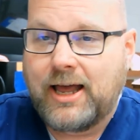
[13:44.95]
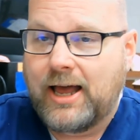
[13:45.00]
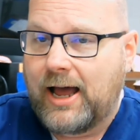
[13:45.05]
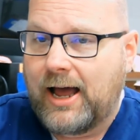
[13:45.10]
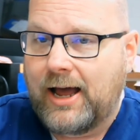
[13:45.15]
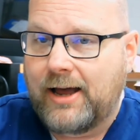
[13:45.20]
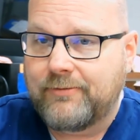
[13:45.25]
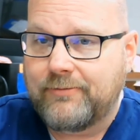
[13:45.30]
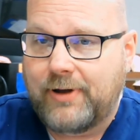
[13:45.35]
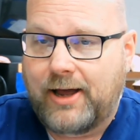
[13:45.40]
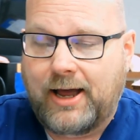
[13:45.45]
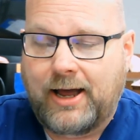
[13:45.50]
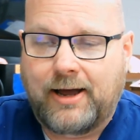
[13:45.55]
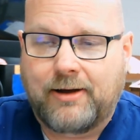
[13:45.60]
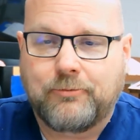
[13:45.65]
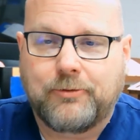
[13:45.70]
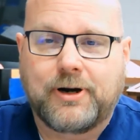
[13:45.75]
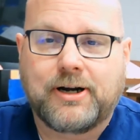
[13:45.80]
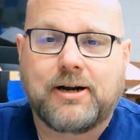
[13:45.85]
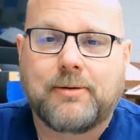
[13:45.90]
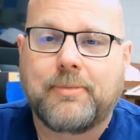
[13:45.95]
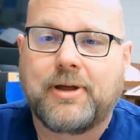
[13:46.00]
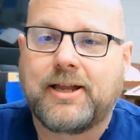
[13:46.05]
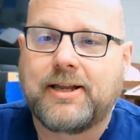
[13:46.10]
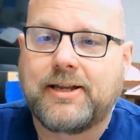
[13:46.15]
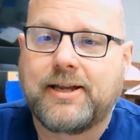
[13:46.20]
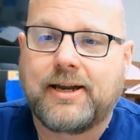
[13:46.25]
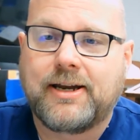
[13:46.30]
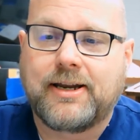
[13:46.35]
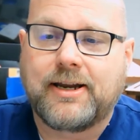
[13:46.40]
I
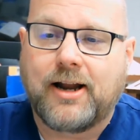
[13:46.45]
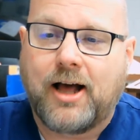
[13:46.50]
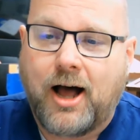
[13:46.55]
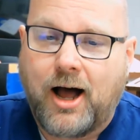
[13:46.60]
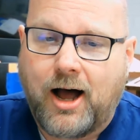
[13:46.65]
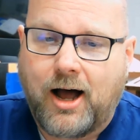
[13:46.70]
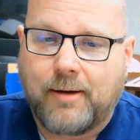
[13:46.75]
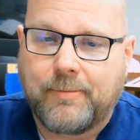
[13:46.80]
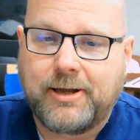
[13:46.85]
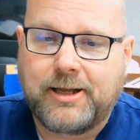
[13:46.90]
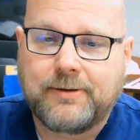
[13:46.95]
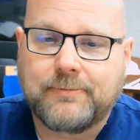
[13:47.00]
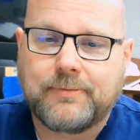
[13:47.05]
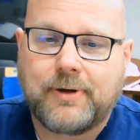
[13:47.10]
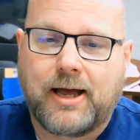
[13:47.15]
recommend getting a hobby.